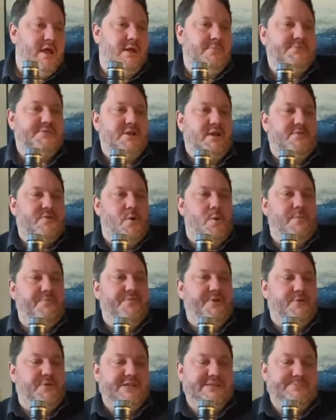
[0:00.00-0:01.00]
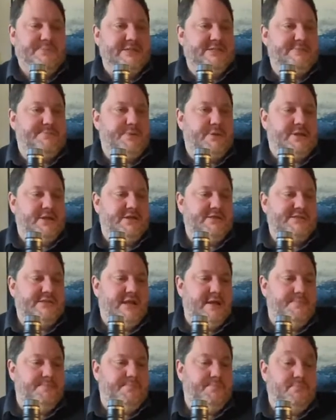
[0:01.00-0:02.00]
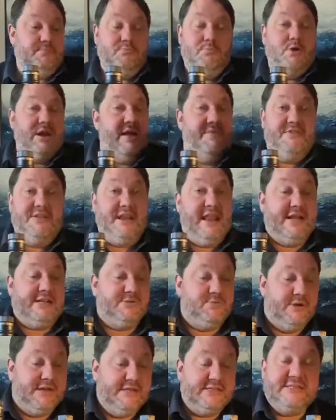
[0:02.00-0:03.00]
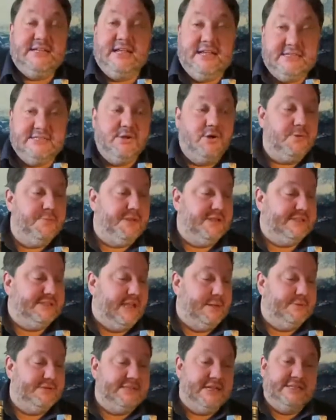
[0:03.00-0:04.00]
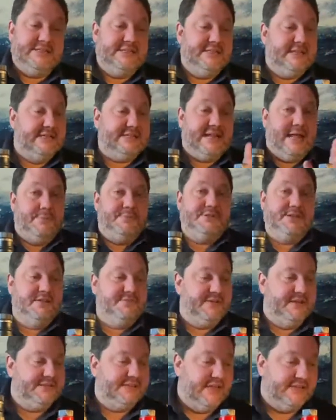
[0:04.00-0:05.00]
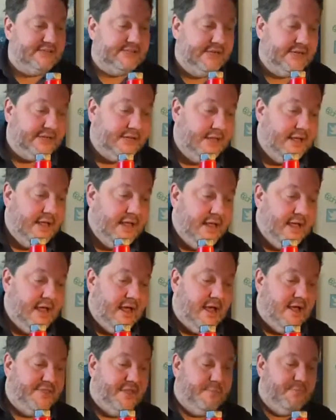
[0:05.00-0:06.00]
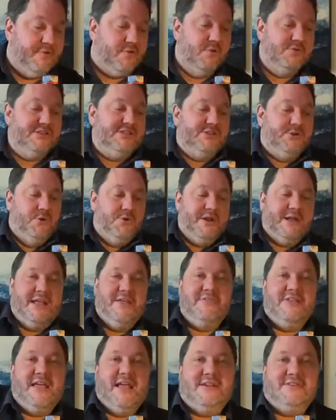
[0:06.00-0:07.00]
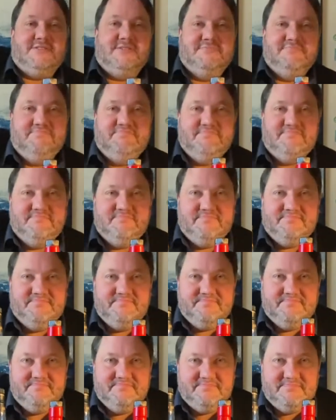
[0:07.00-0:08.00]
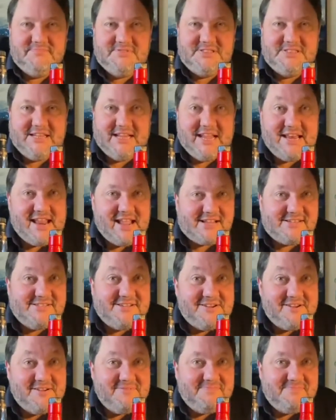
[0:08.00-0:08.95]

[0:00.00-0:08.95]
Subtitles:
so I've got one for Christmas, because whatever the next one is, it's not going to be the same as this, and that's absolutely fantastic. And then we've got Stauning at the end. See you next